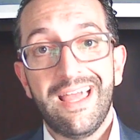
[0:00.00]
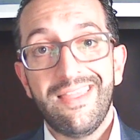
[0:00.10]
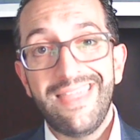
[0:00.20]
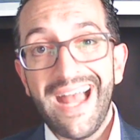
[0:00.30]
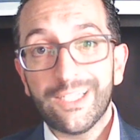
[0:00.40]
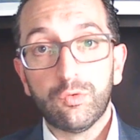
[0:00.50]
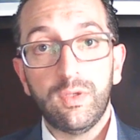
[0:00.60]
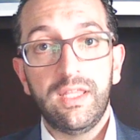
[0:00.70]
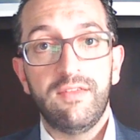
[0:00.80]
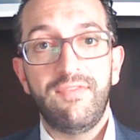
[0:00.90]
That's
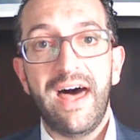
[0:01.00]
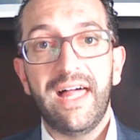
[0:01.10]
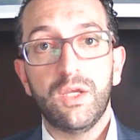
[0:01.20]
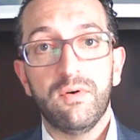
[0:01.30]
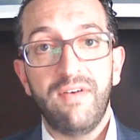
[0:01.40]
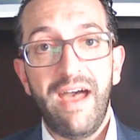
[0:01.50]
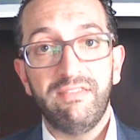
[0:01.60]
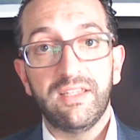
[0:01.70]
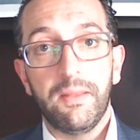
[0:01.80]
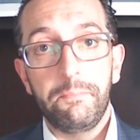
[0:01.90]
really the value of
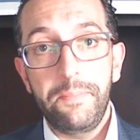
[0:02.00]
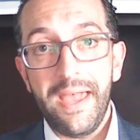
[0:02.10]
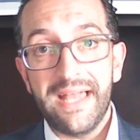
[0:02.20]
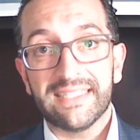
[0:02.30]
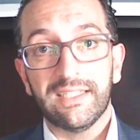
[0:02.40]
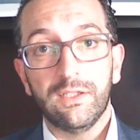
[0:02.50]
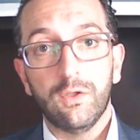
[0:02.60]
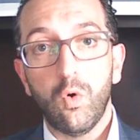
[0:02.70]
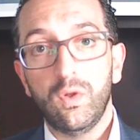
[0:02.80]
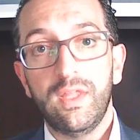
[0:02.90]
having the best
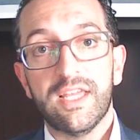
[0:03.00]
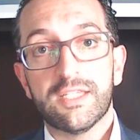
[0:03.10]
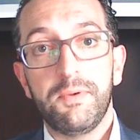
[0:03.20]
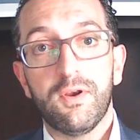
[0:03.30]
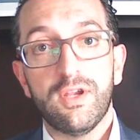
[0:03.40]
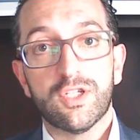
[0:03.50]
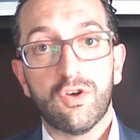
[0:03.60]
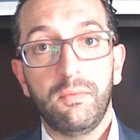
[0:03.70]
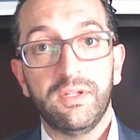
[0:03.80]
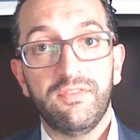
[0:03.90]
locally experienced
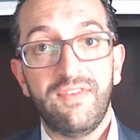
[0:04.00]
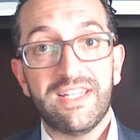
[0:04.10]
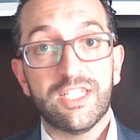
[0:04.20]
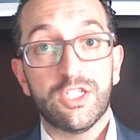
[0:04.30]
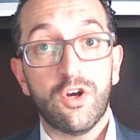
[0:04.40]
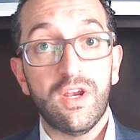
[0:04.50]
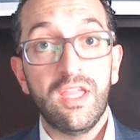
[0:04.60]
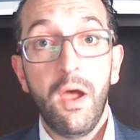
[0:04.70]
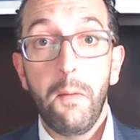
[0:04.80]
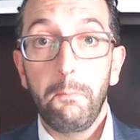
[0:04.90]
criminal defense attorney
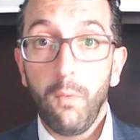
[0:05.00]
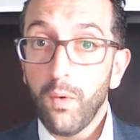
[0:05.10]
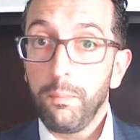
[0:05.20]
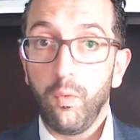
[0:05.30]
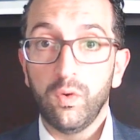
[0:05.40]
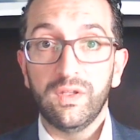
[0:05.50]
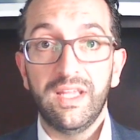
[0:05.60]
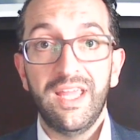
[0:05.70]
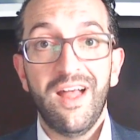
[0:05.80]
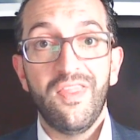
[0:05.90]
more
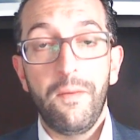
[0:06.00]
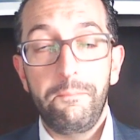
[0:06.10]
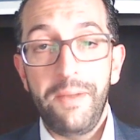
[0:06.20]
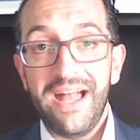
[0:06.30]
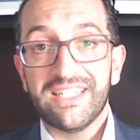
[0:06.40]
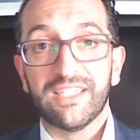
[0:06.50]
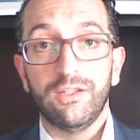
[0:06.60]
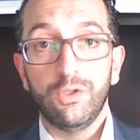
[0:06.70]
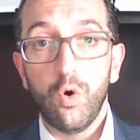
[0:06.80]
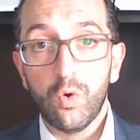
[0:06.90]
importantly, the best
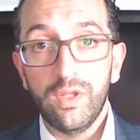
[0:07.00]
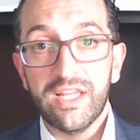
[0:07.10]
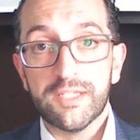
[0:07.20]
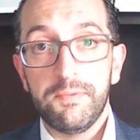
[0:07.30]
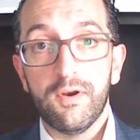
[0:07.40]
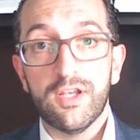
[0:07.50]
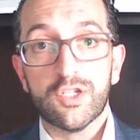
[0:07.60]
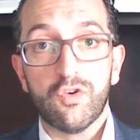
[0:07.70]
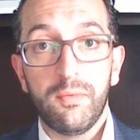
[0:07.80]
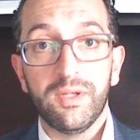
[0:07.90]
locally
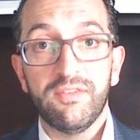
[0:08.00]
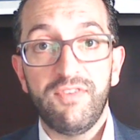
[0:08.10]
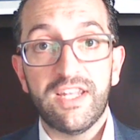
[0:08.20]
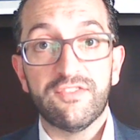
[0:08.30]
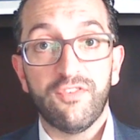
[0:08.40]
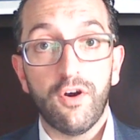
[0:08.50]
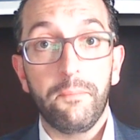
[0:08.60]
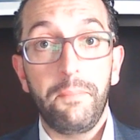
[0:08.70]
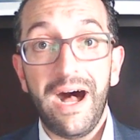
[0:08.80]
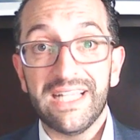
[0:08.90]
experienced criminal defense firm
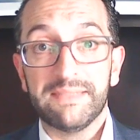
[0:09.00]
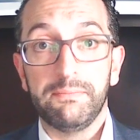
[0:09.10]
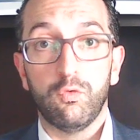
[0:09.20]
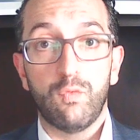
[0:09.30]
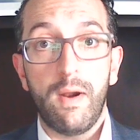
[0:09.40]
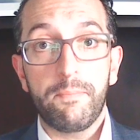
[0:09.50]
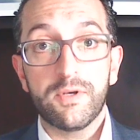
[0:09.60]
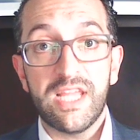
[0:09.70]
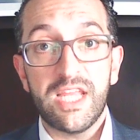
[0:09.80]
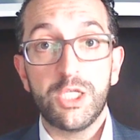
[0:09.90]
possible
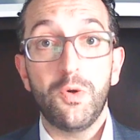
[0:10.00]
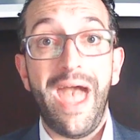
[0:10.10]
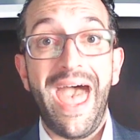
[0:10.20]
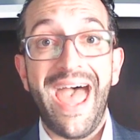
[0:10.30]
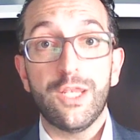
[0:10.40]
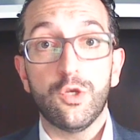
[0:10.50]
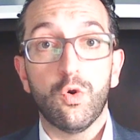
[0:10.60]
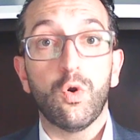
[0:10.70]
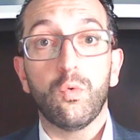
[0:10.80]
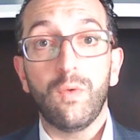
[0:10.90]
represents you at
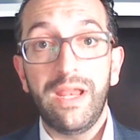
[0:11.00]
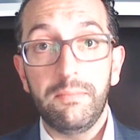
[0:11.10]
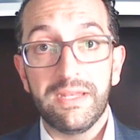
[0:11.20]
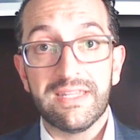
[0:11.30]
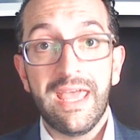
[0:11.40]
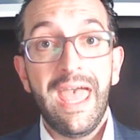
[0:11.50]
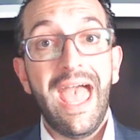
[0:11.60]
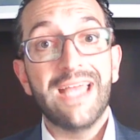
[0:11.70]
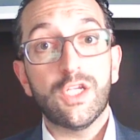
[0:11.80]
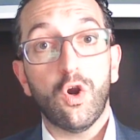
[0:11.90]
your arraignment
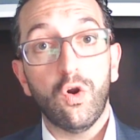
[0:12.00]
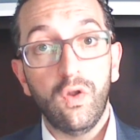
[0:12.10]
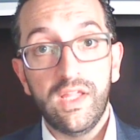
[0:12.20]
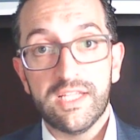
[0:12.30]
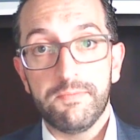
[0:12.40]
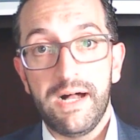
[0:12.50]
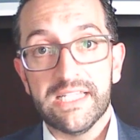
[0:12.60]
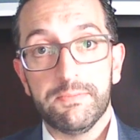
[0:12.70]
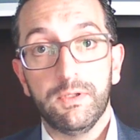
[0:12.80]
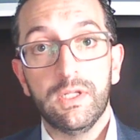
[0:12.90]
as early as
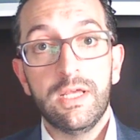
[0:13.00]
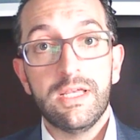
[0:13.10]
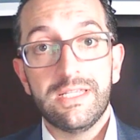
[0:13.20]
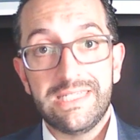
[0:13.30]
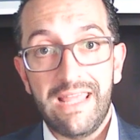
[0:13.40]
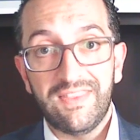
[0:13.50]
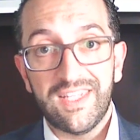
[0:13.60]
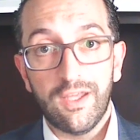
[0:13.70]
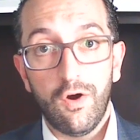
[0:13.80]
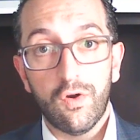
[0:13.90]
possible. Set the
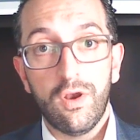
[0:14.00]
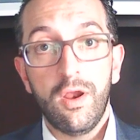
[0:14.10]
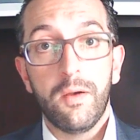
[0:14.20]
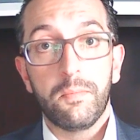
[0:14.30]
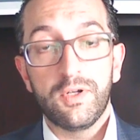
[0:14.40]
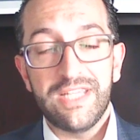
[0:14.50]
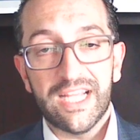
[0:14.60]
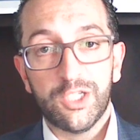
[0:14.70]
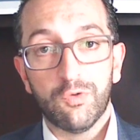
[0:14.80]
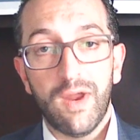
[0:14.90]
tone,
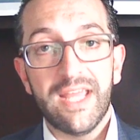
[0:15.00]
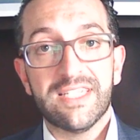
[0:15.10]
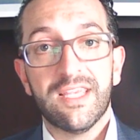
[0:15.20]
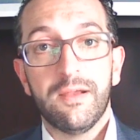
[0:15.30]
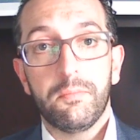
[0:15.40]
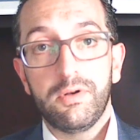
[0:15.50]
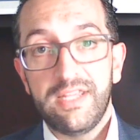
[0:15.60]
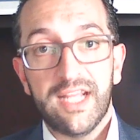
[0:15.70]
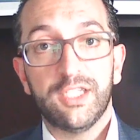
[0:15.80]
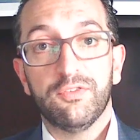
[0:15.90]
protect your rights,
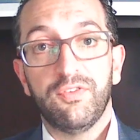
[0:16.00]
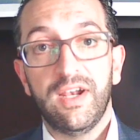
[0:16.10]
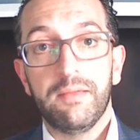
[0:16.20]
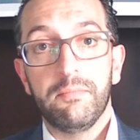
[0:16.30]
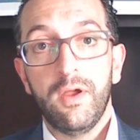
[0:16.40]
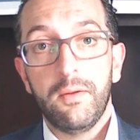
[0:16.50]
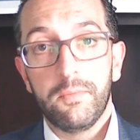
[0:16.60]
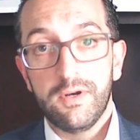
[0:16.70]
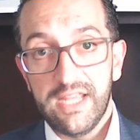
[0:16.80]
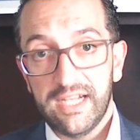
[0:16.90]
protect your freedom,
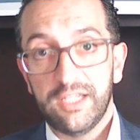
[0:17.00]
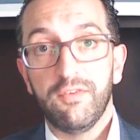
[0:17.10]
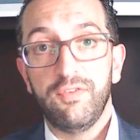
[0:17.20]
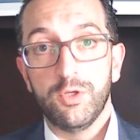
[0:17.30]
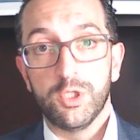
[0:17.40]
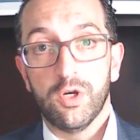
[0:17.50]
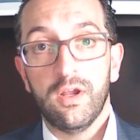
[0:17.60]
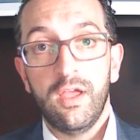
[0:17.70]
protect your future.